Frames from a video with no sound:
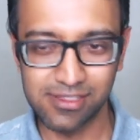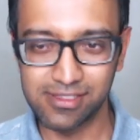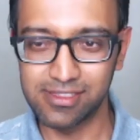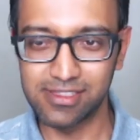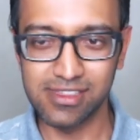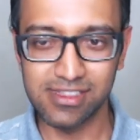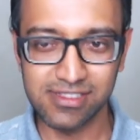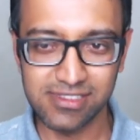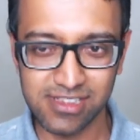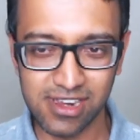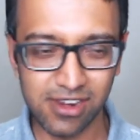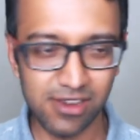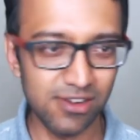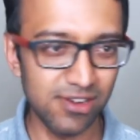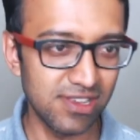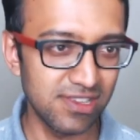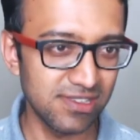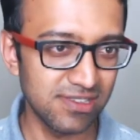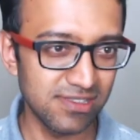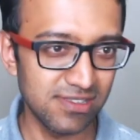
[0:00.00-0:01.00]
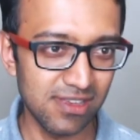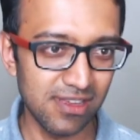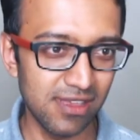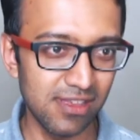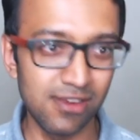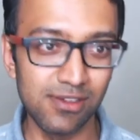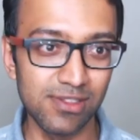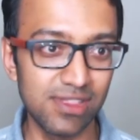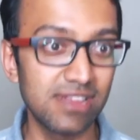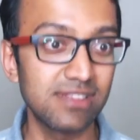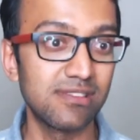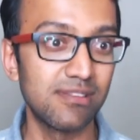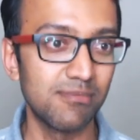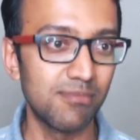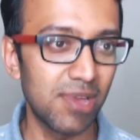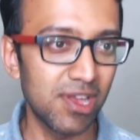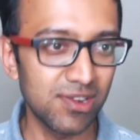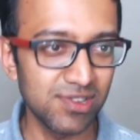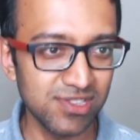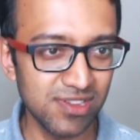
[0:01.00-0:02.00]
the circuit is, you know, that
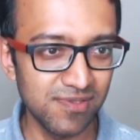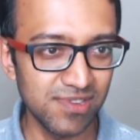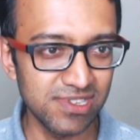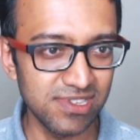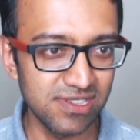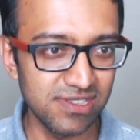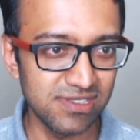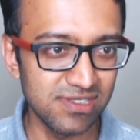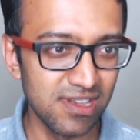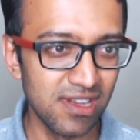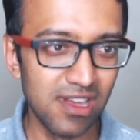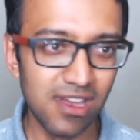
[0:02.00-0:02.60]
microservice is